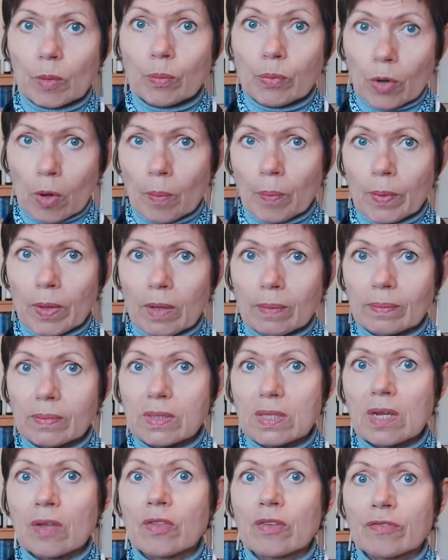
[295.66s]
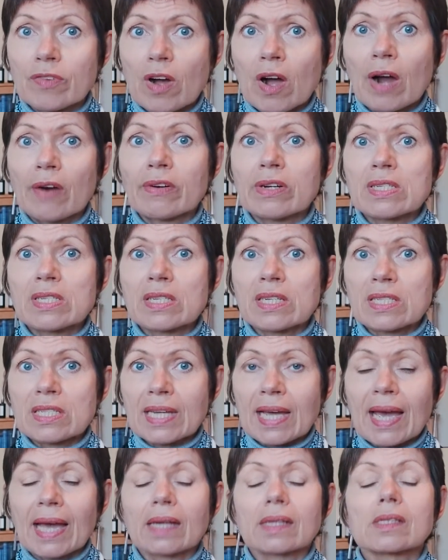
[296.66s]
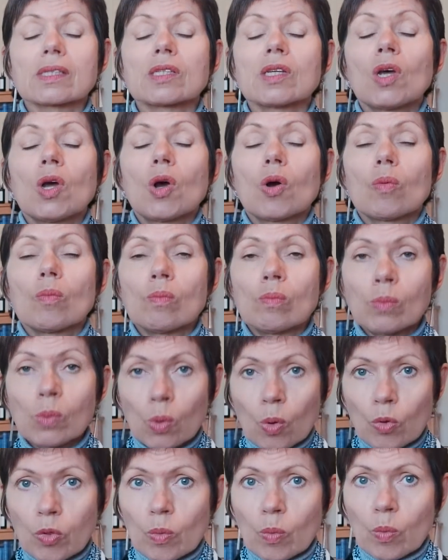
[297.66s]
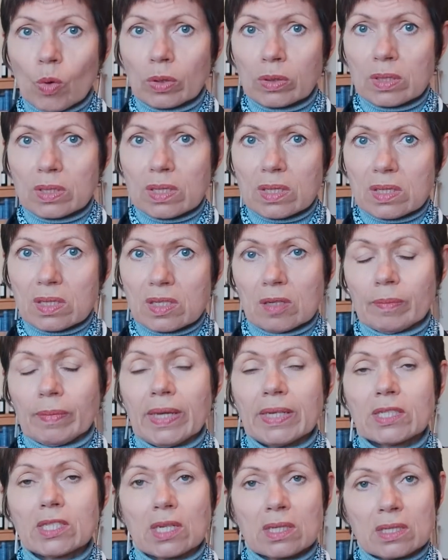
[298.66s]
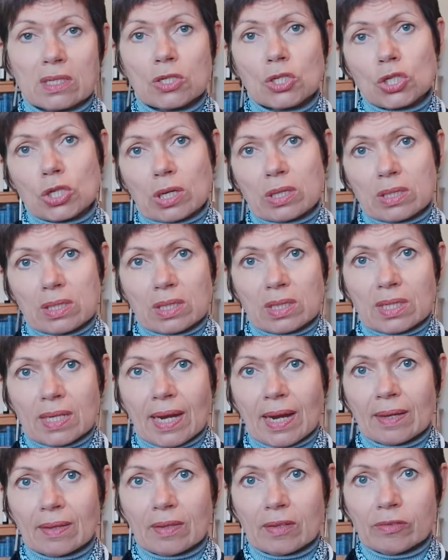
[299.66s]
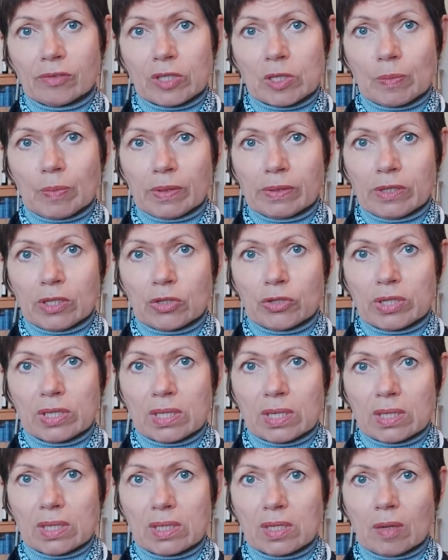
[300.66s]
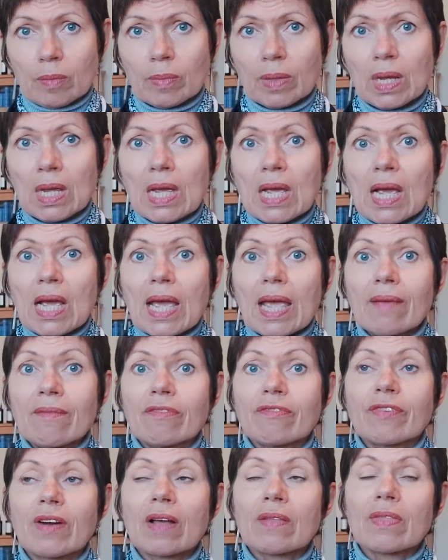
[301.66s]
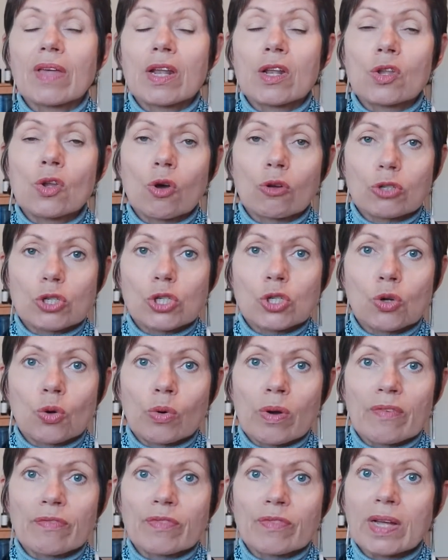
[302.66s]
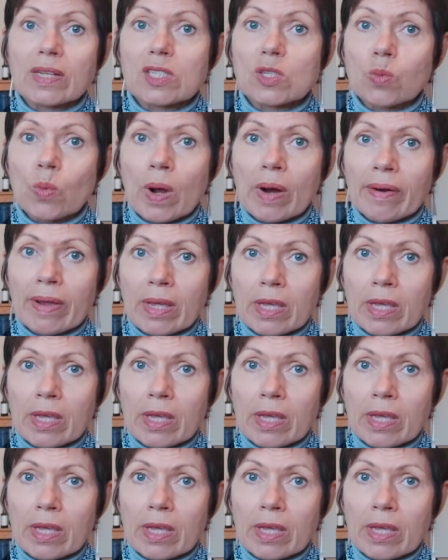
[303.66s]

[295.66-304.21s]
problem. So the virus attacks more than one system. It doesn't just attack the respiratory system. In fact, they're not sure if that's where